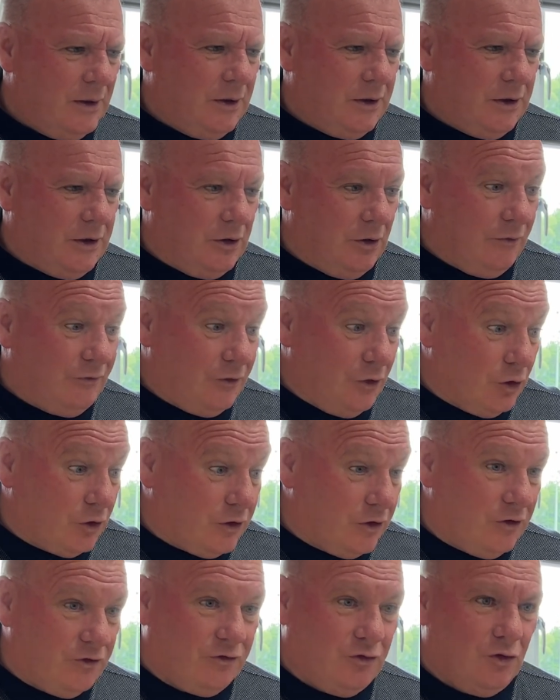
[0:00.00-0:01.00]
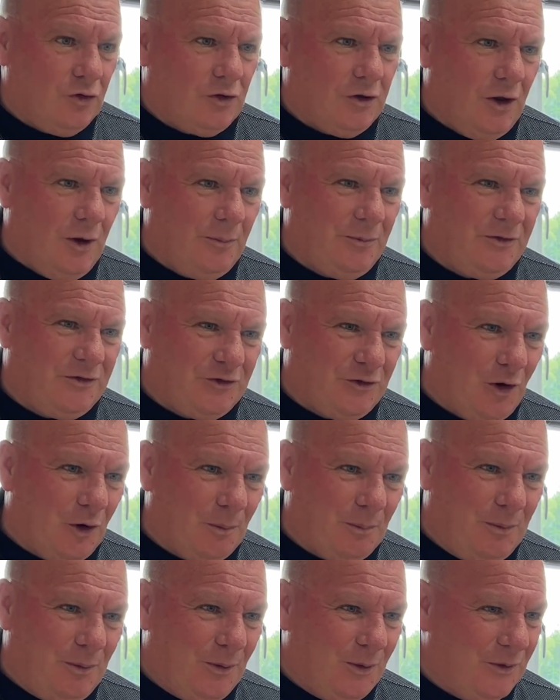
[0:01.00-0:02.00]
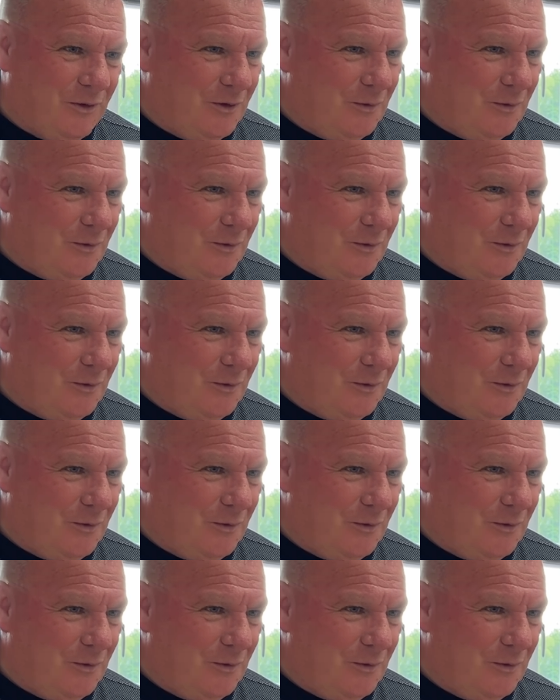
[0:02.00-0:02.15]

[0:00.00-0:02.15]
you know, if you look at the two clubs, Stockport,